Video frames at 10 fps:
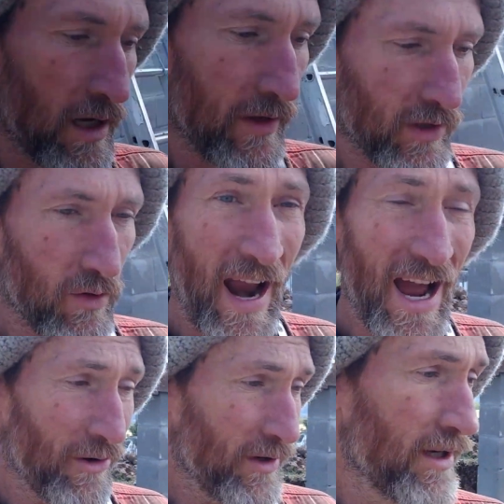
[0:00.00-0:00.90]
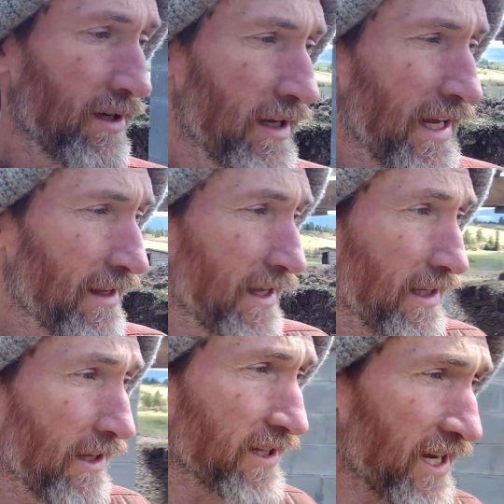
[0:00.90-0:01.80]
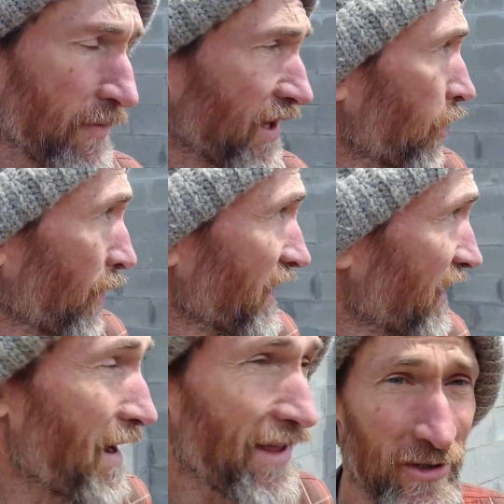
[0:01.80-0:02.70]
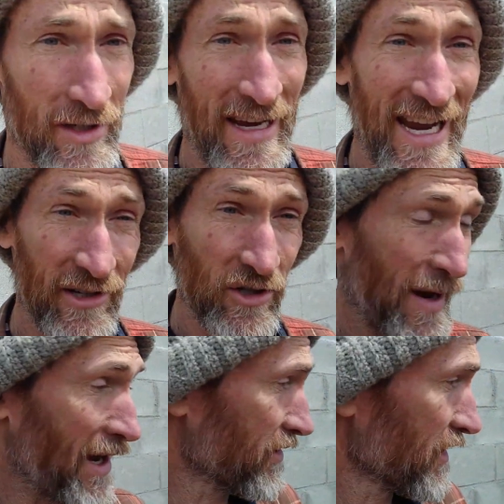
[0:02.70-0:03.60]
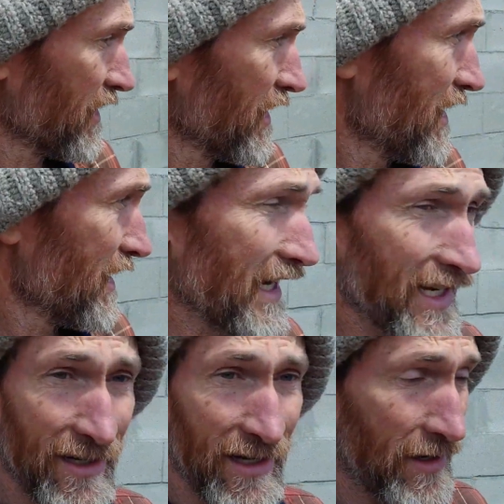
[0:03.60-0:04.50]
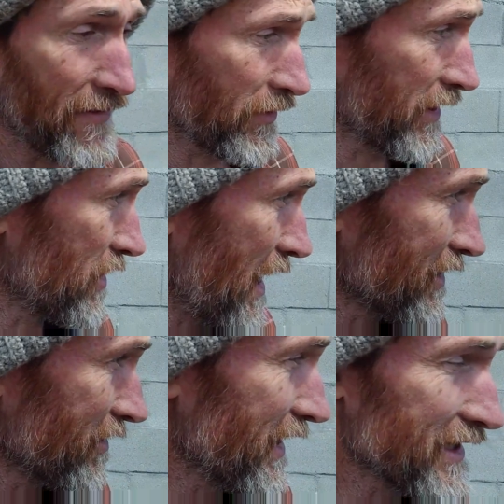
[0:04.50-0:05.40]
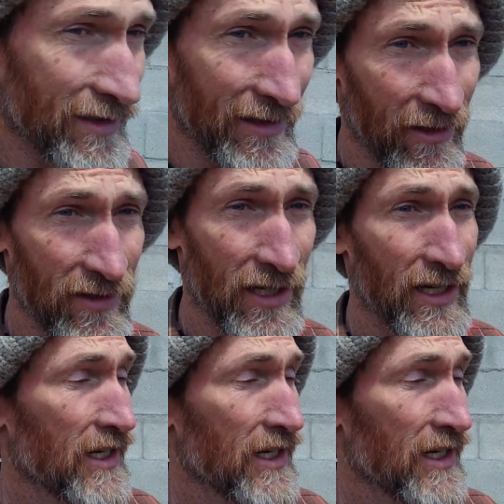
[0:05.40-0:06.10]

on the ground and then lift it up there, but when I did the math, it was going to be 800 pounds. And even with the tractor, that's a lift.